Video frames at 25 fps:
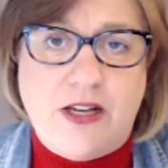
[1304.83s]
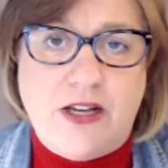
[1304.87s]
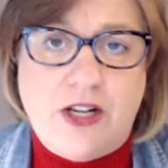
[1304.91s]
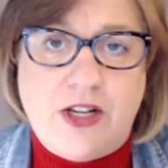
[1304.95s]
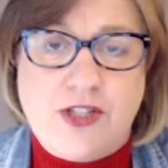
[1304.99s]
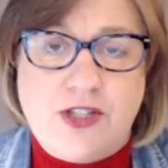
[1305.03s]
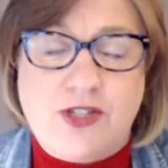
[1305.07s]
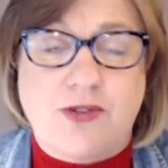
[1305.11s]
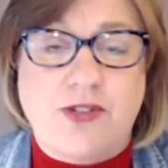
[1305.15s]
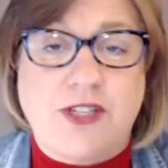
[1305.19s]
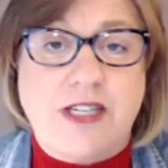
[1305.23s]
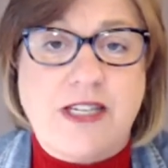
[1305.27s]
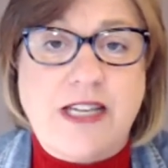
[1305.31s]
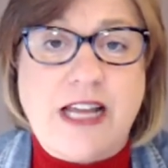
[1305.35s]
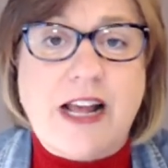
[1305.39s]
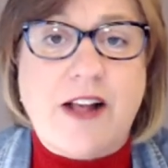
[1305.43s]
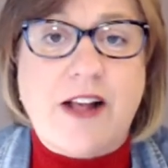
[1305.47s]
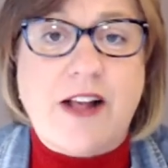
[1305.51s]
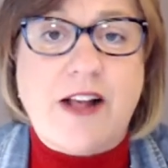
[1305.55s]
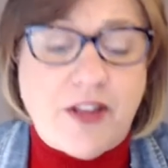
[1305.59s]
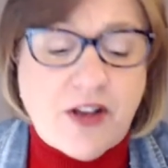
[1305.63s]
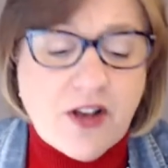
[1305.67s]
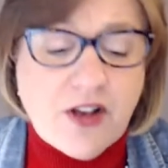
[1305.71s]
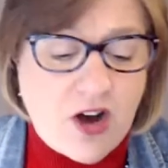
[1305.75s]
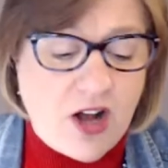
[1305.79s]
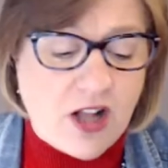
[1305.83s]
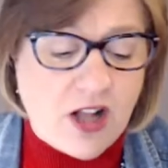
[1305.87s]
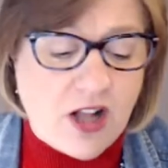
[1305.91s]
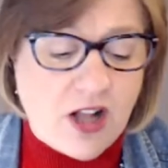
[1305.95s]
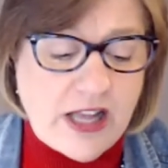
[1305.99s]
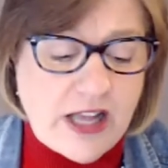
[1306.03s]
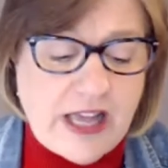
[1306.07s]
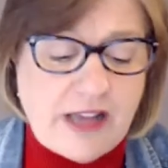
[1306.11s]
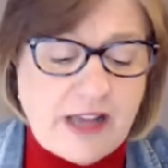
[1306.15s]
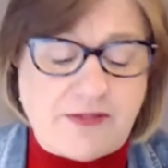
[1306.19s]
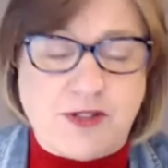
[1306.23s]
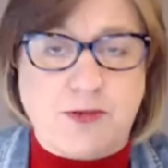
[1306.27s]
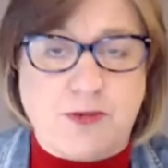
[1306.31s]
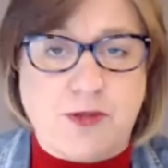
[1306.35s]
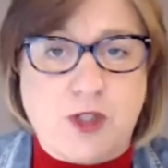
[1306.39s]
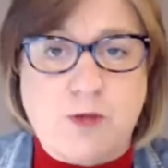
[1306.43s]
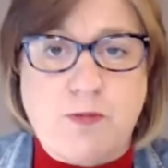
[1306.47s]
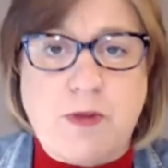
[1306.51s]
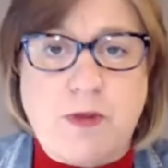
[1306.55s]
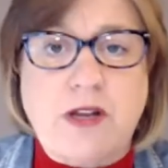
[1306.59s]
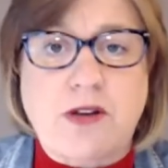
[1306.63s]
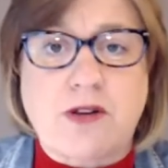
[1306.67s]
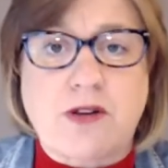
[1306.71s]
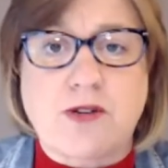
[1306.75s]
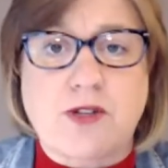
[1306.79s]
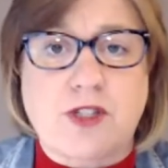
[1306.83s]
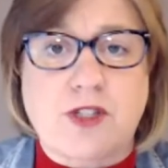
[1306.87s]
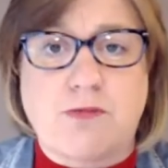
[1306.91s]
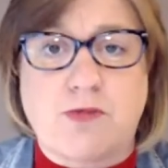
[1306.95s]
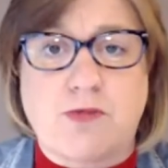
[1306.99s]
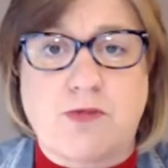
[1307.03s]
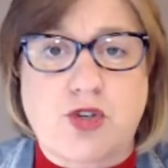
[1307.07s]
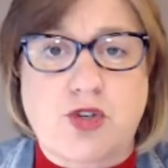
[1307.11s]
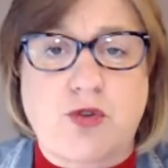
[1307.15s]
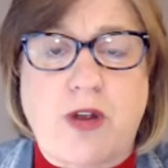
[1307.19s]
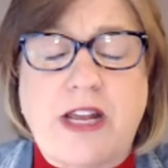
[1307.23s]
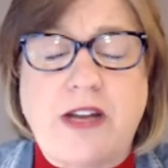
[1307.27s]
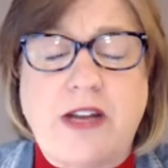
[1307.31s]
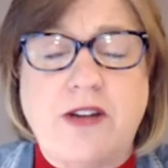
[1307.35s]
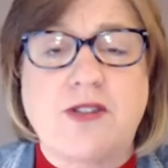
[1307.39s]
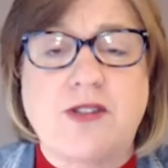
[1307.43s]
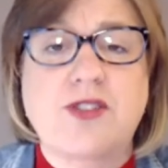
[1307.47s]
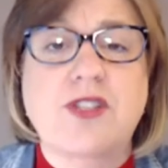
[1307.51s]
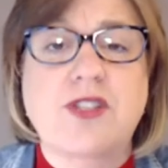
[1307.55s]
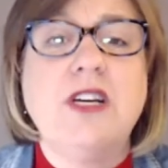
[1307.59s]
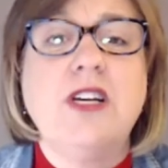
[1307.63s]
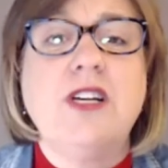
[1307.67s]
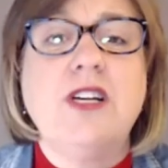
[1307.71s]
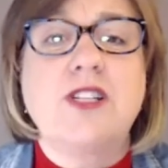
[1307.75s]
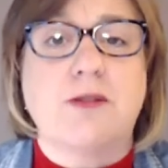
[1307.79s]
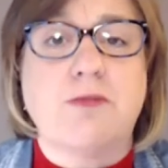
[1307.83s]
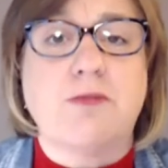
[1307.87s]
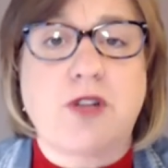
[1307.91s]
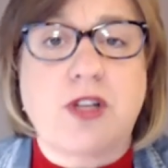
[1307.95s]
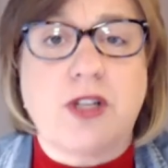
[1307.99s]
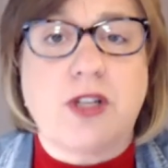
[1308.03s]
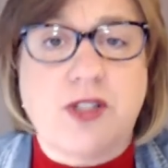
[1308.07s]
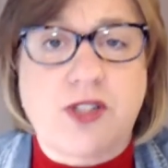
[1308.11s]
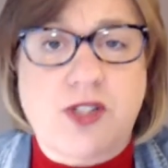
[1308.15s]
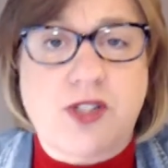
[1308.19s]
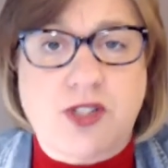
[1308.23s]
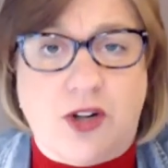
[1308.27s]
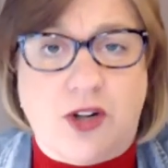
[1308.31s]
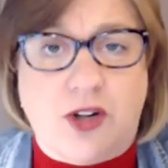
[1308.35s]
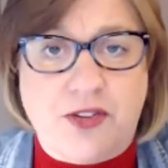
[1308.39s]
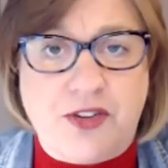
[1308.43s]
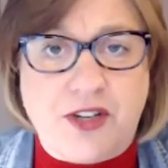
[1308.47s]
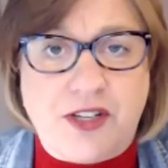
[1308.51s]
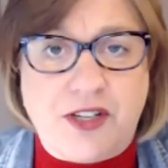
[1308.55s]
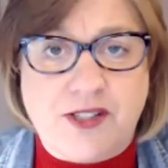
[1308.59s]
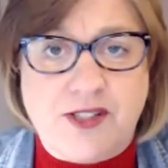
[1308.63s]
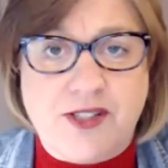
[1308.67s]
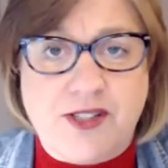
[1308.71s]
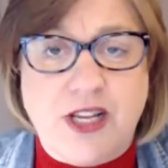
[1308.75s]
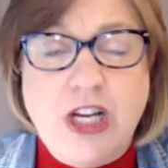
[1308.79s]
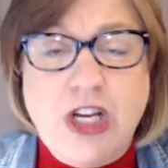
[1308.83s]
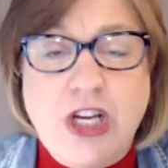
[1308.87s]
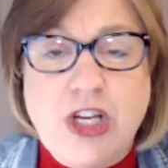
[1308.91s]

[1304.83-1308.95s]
So today on the call, I have some speakers, some trainers, some consultants.